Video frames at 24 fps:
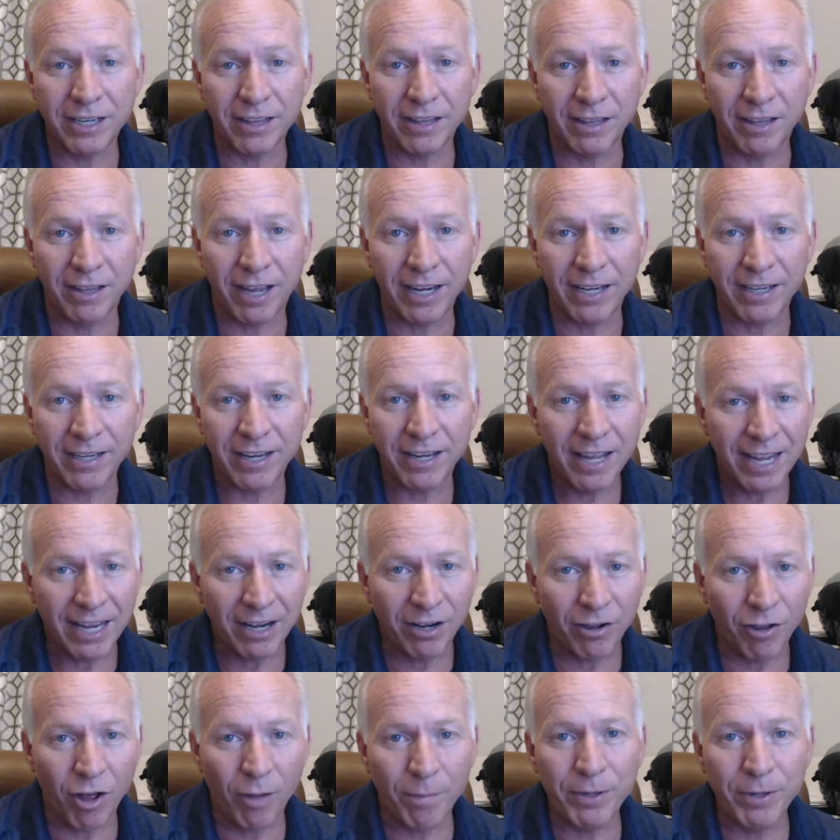the light.
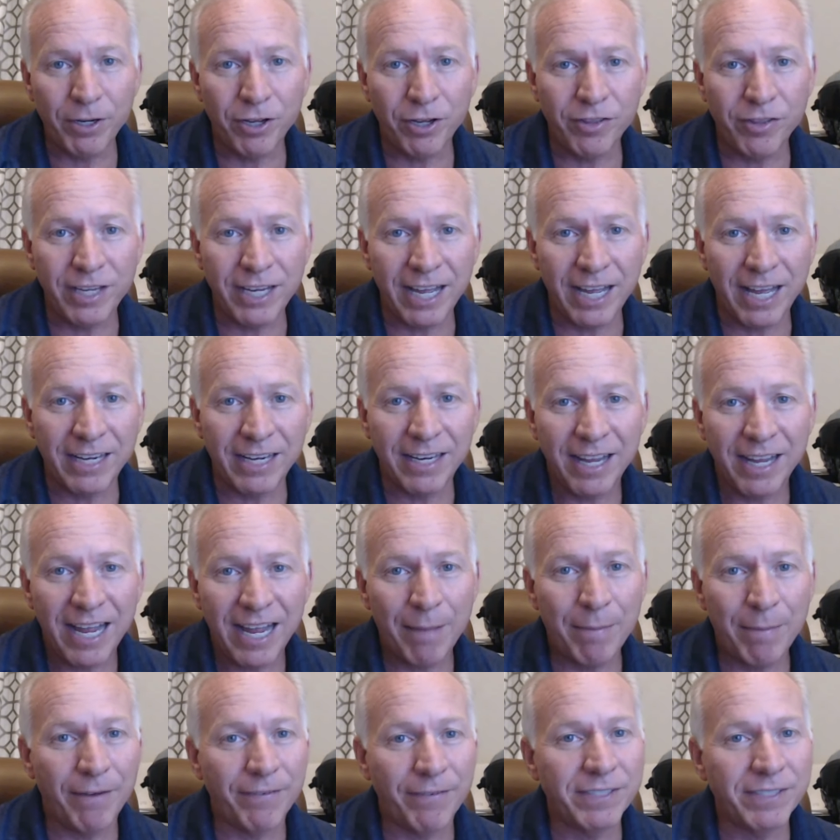It'll all be good in the end. I
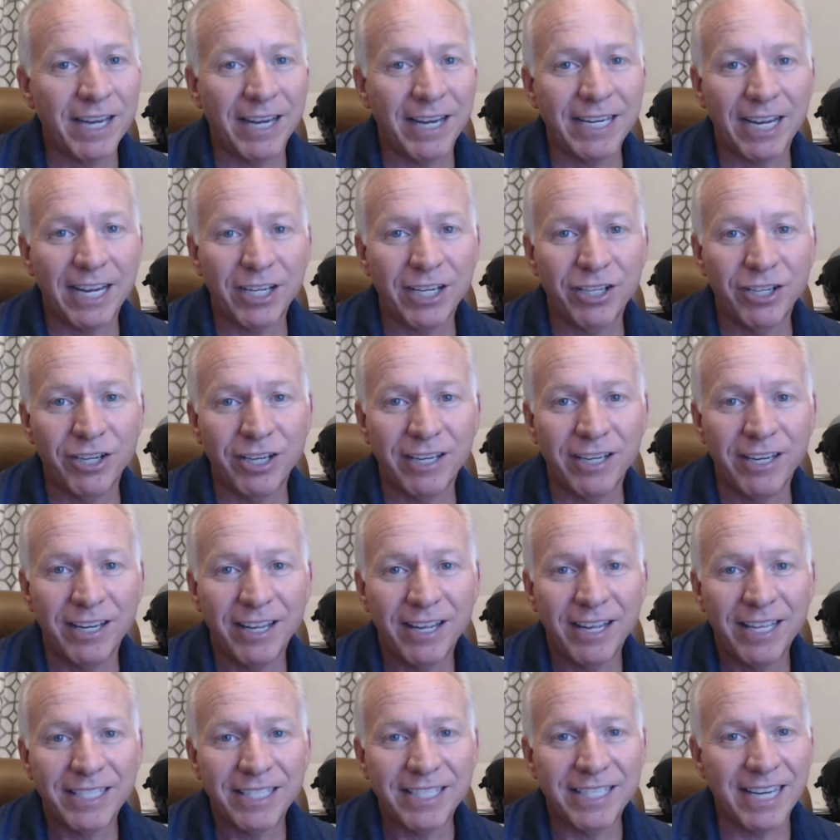mean, if it's not yet good,
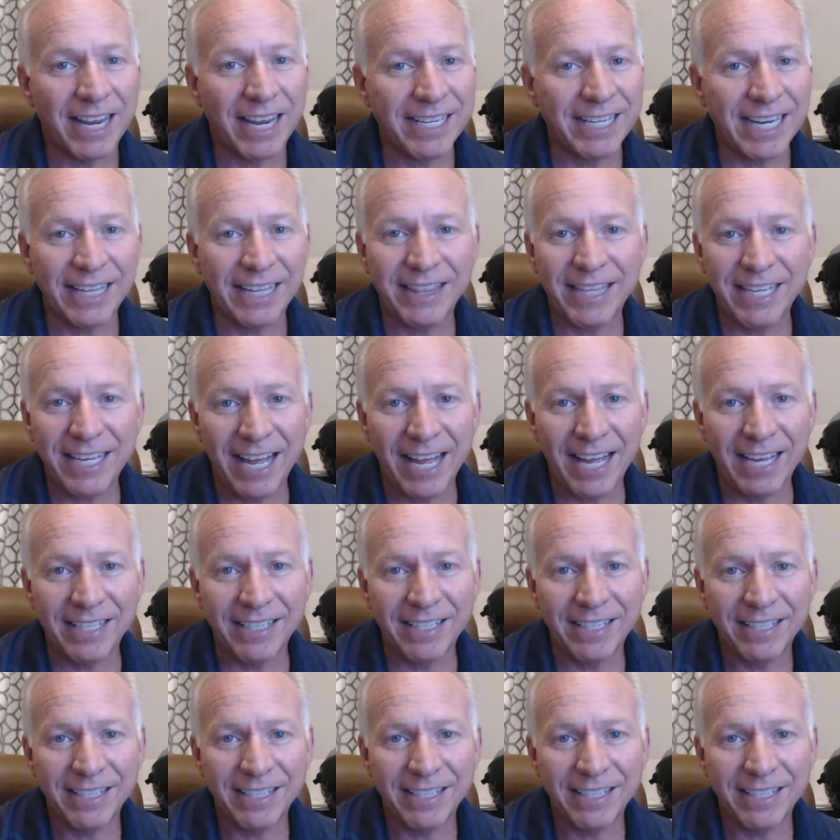it's not yet the end.